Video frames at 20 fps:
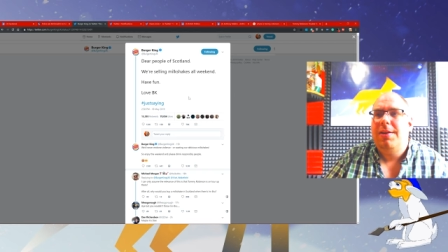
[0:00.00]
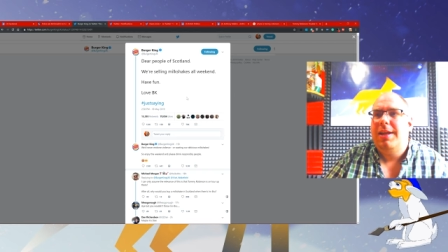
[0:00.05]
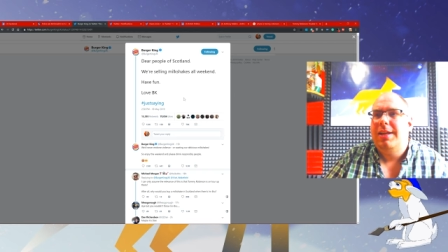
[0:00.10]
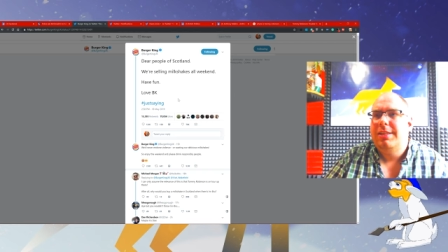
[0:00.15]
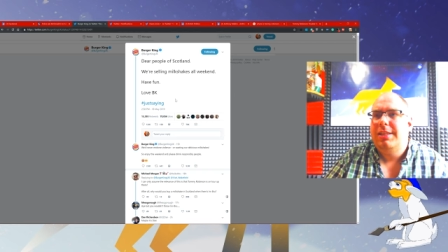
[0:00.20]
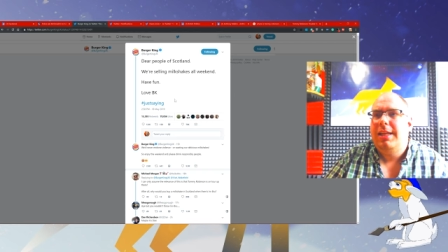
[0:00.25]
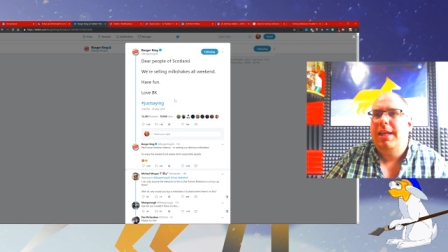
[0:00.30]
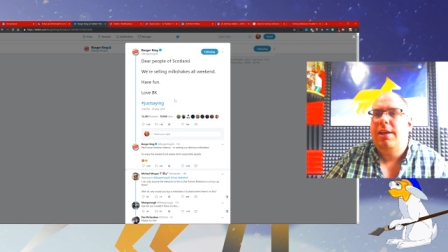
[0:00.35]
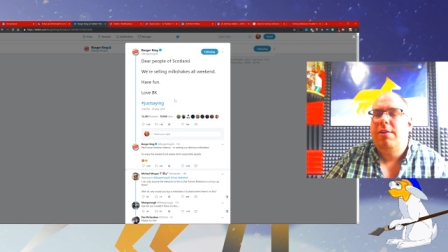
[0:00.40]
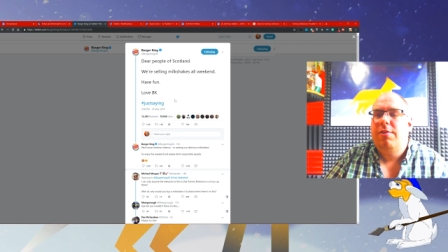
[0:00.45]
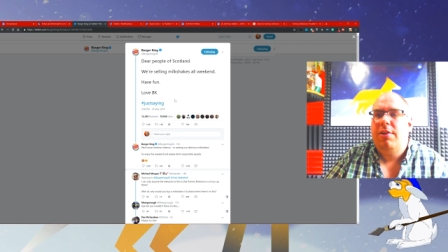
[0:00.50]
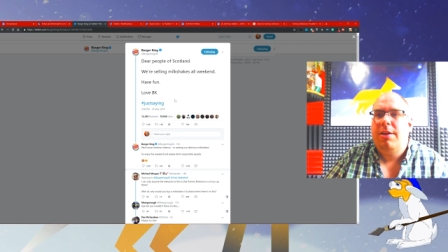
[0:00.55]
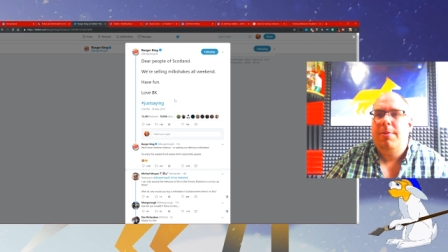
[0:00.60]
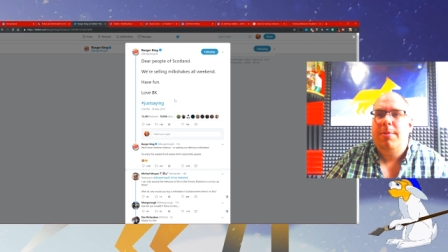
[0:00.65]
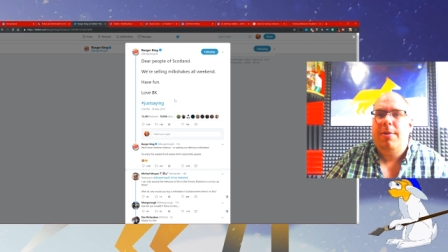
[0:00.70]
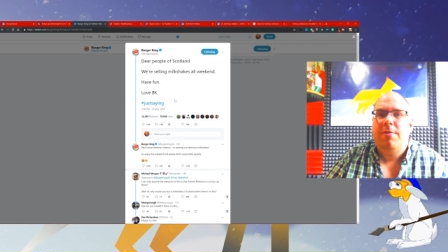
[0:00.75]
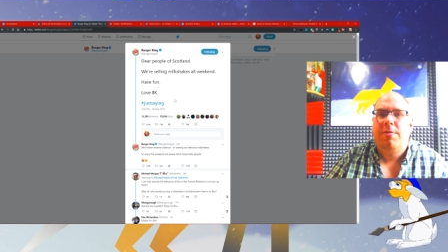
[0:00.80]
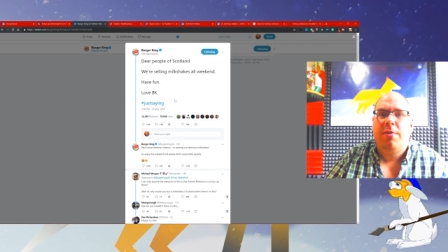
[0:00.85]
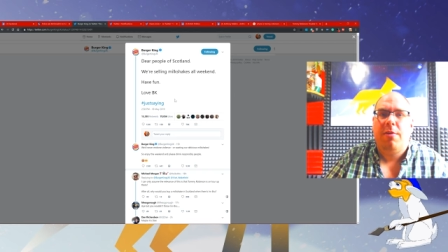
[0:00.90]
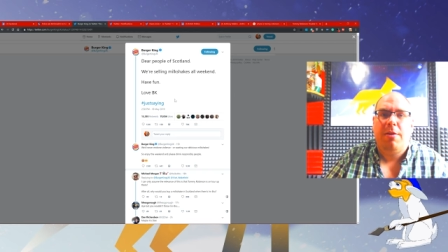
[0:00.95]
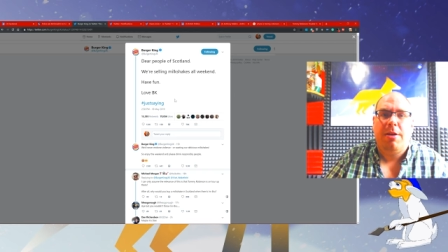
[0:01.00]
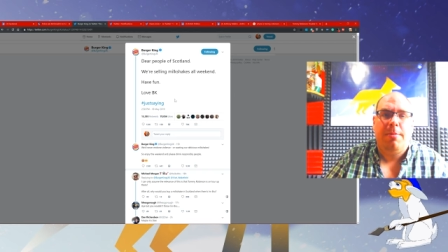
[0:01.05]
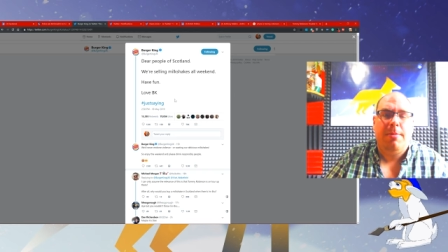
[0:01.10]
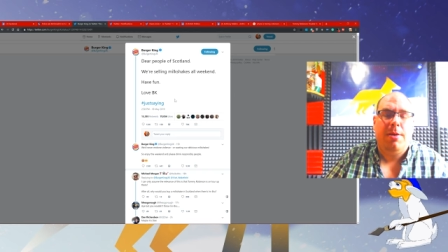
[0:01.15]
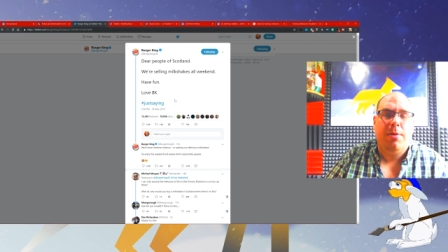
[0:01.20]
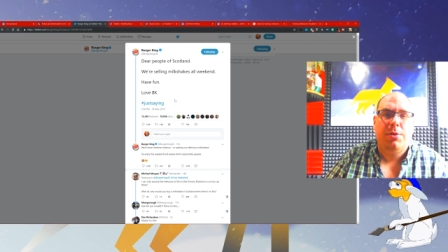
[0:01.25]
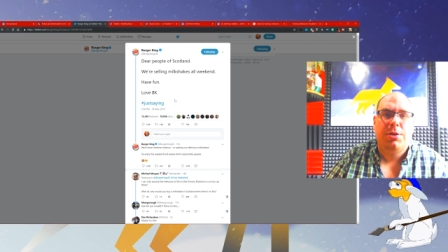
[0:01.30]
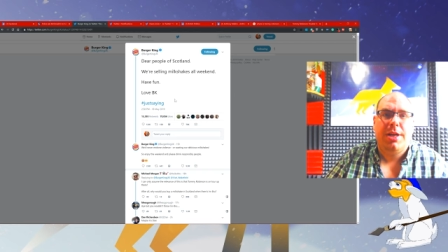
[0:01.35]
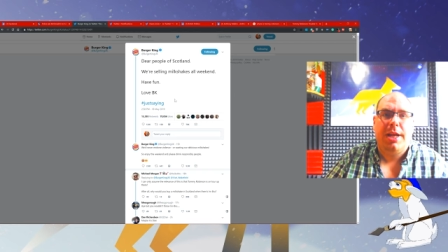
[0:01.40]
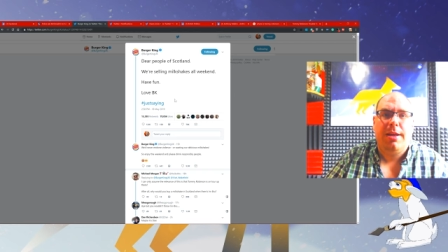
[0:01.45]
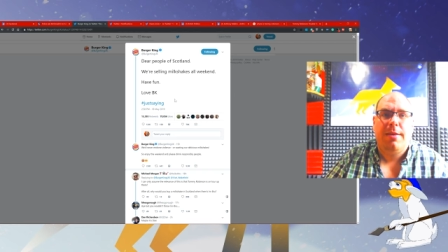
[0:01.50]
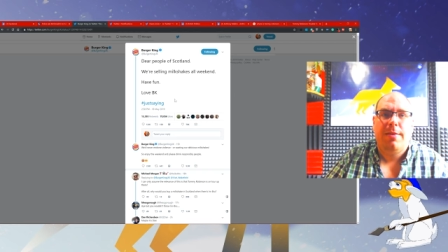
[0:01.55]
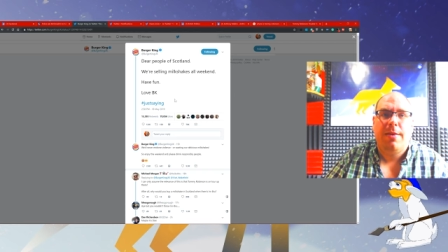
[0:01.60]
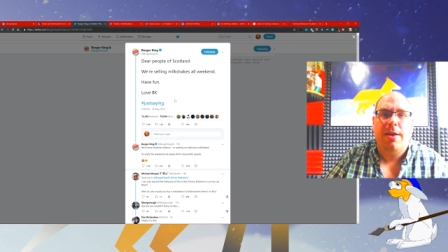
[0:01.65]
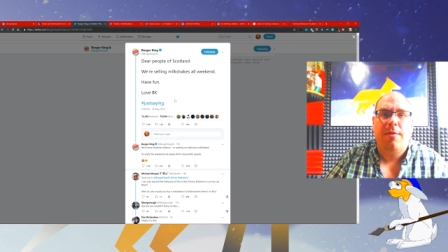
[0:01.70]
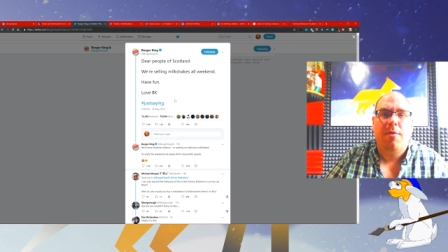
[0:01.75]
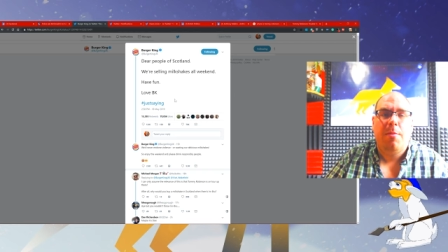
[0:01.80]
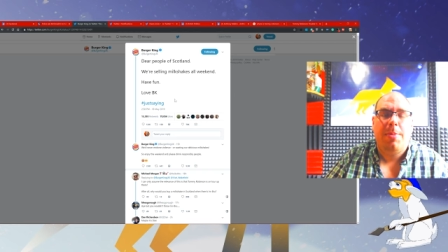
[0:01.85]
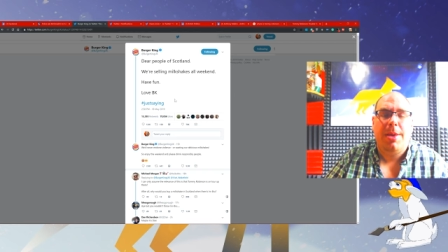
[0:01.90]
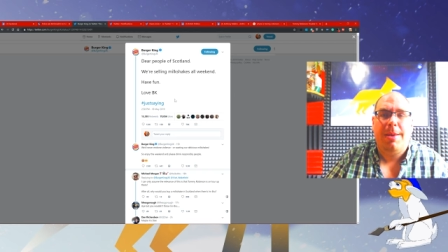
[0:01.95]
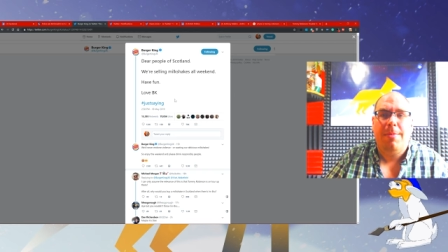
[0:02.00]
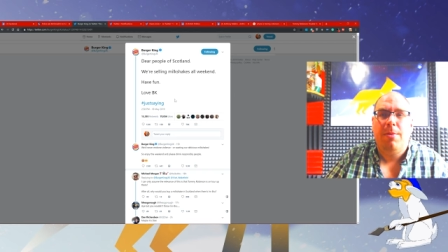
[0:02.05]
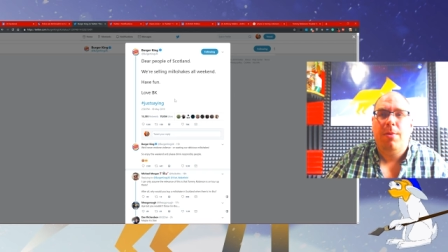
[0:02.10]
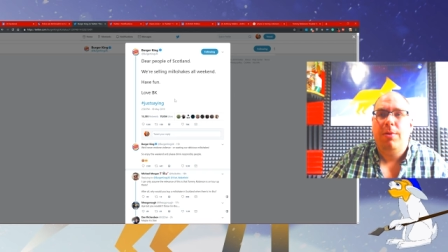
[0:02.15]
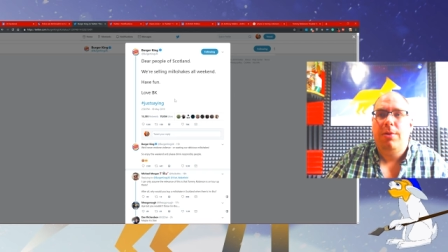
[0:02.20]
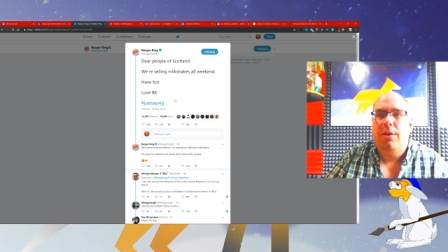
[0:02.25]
actually agree with throwing milkshakes over people